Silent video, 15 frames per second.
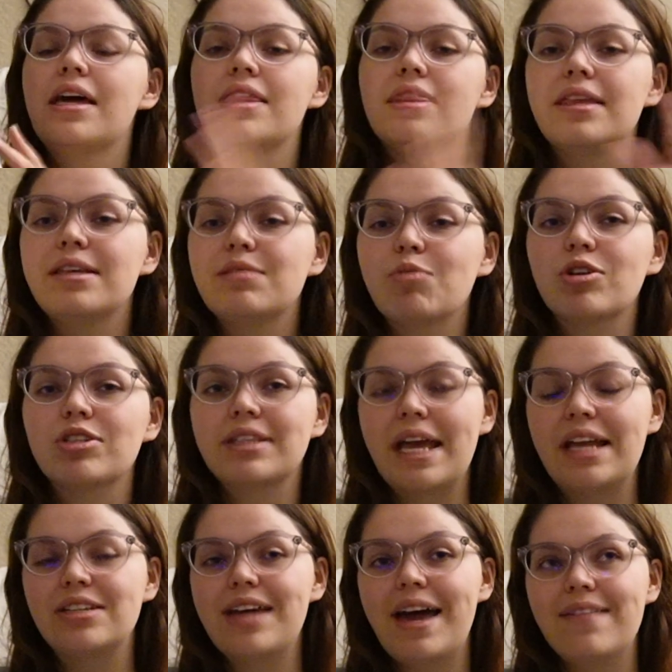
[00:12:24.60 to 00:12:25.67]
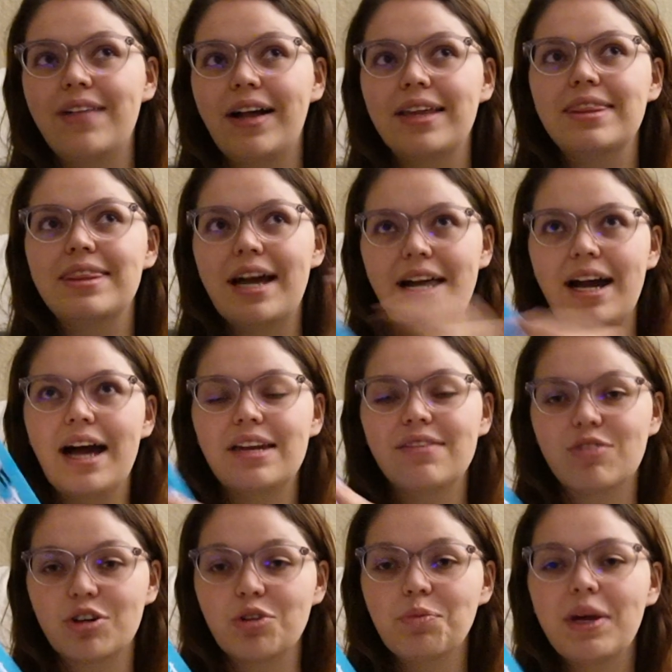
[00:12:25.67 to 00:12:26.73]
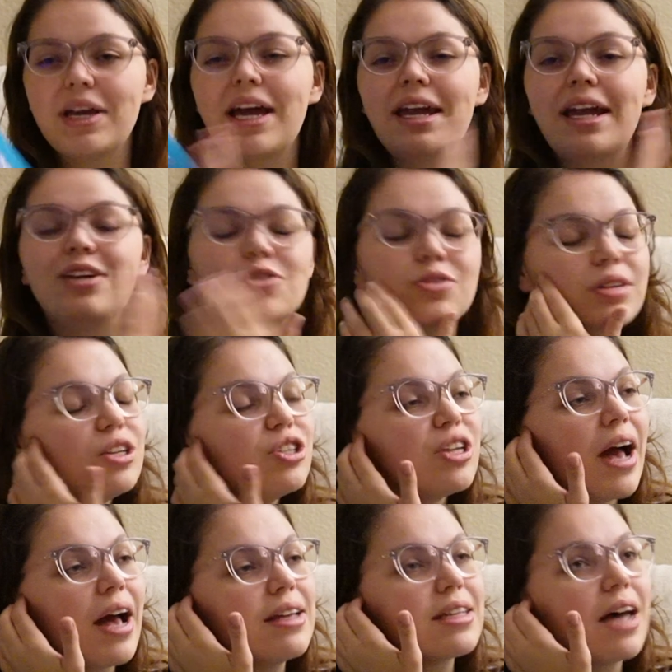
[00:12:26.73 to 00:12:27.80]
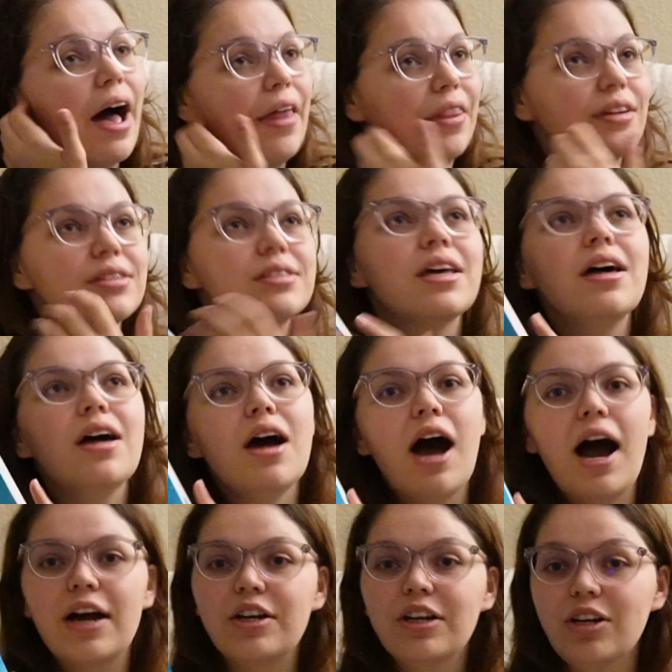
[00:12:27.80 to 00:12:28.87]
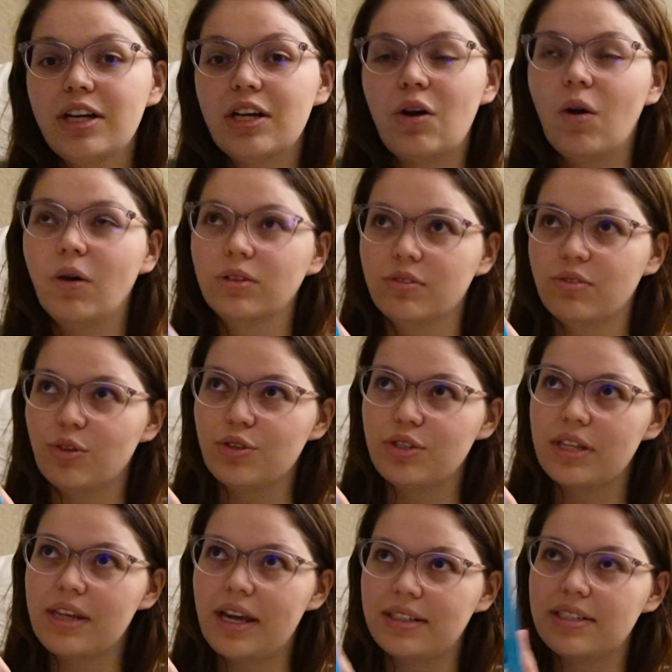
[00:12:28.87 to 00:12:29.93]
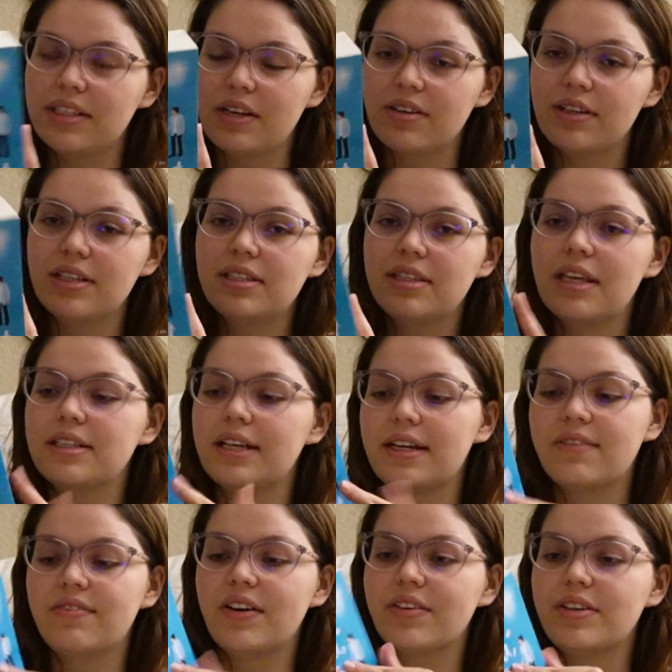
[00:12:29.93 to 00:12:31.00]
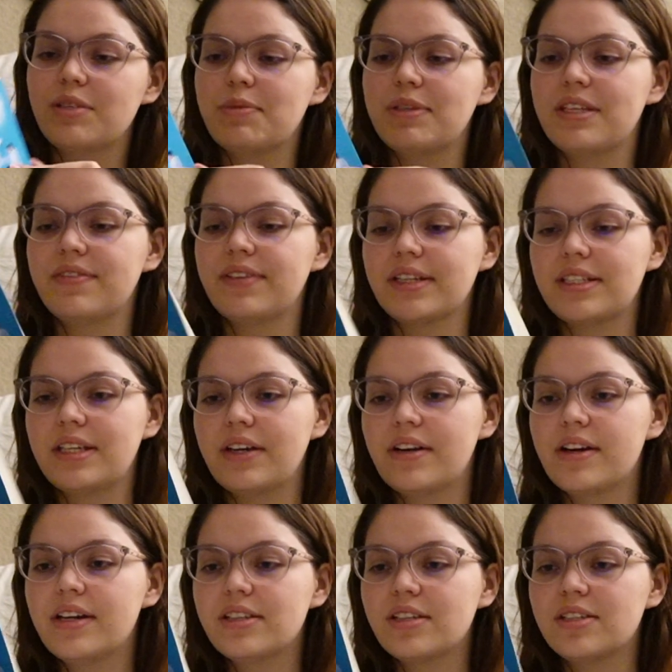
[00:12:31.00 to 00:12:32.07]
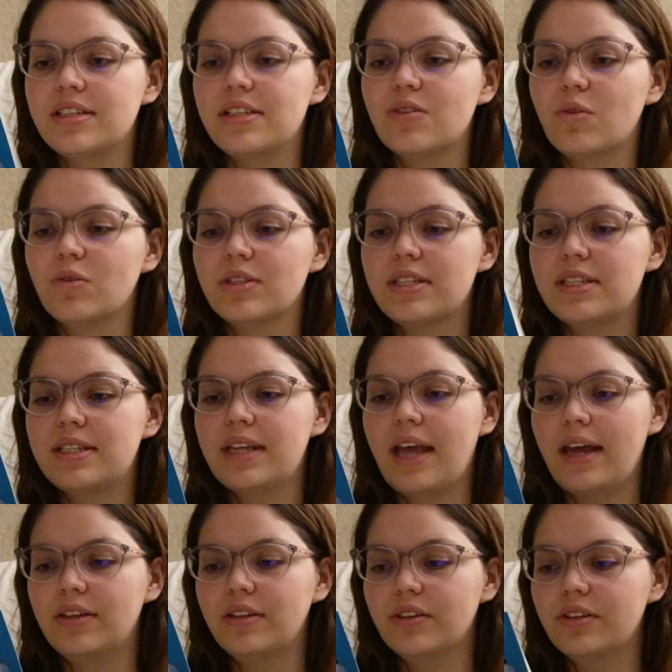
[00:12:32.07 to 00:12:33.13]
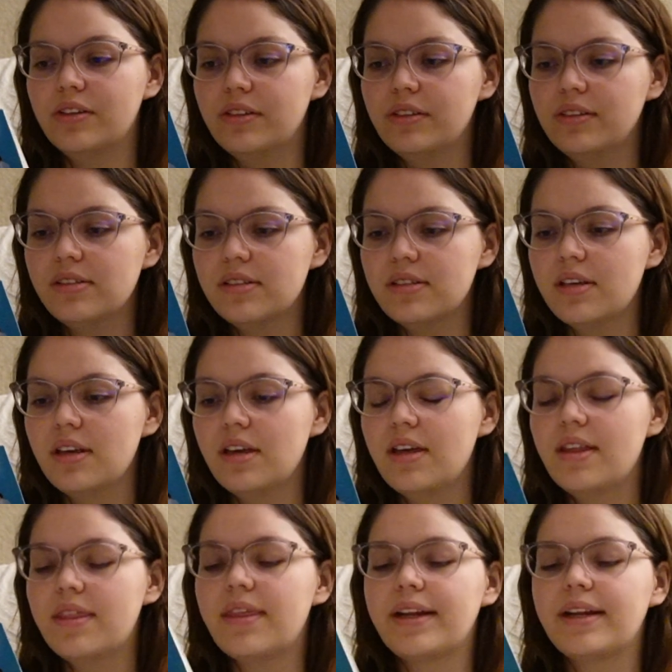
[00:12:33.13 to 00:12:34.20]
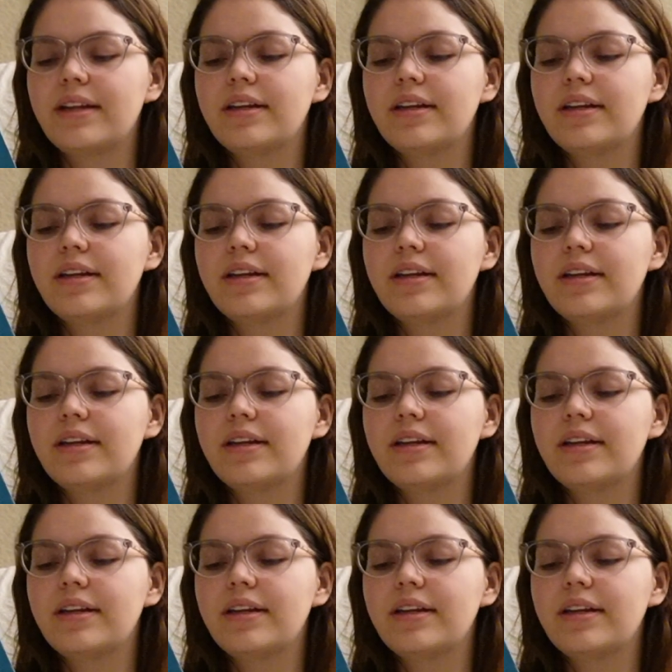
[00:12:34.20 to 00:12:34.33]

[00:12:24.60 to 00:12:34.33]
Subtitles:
these books tend to have like that kind of grouping, and I do think she has others. I couldn't get hold of that series. There's like a very specific series because these are all standalones that